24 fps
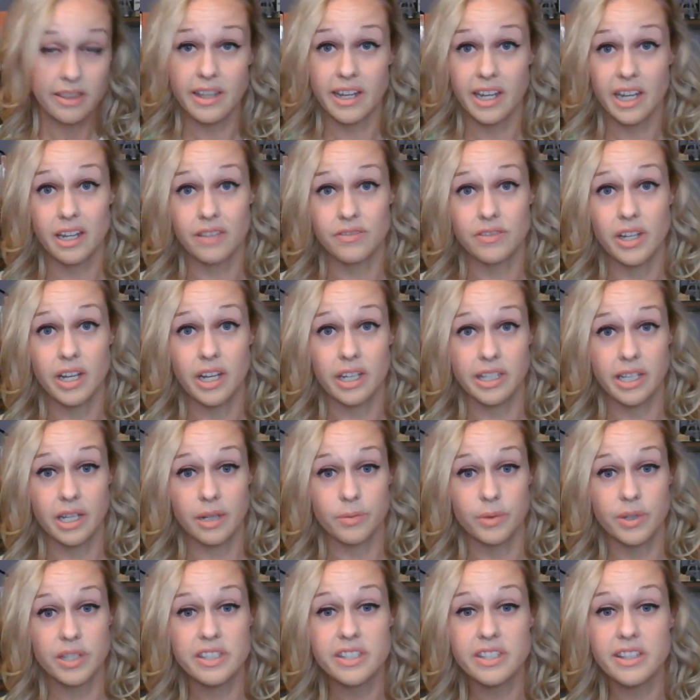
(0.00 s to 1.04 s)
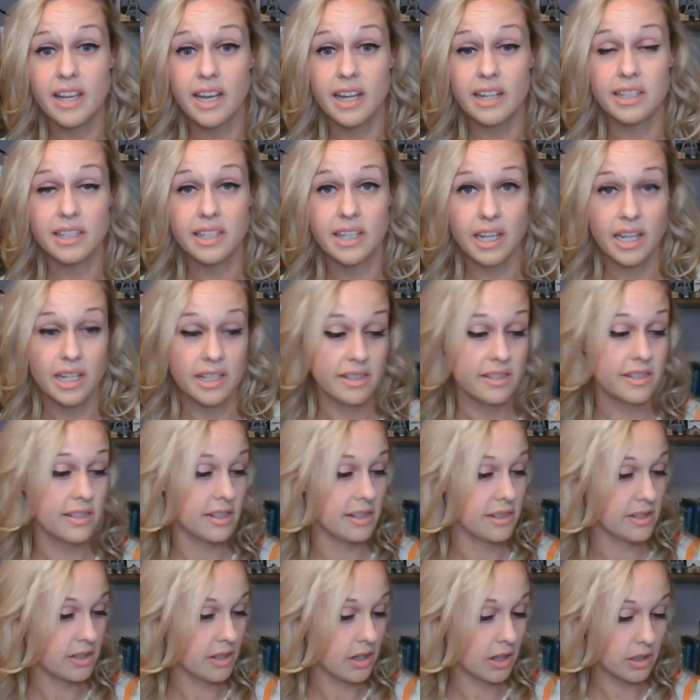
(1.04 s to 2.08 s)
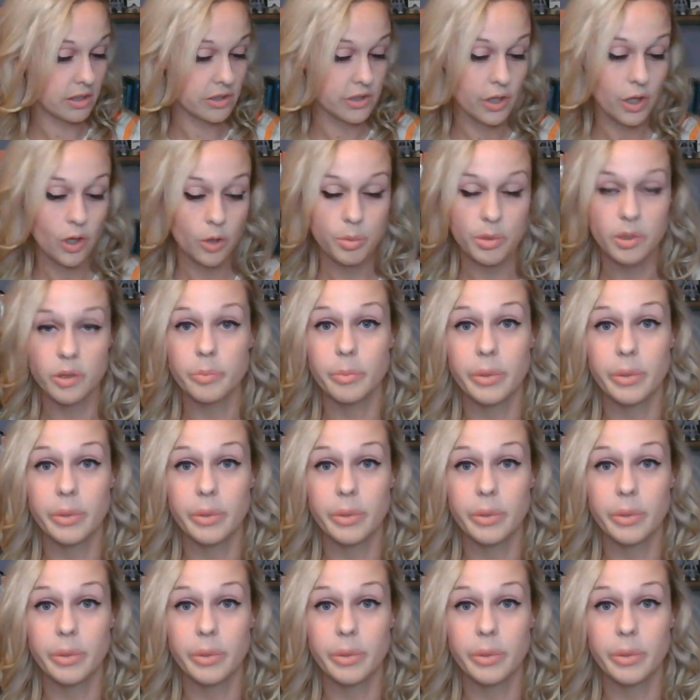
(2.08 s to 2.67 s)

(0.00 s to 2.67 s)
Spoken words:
They have not yet reached that again since October,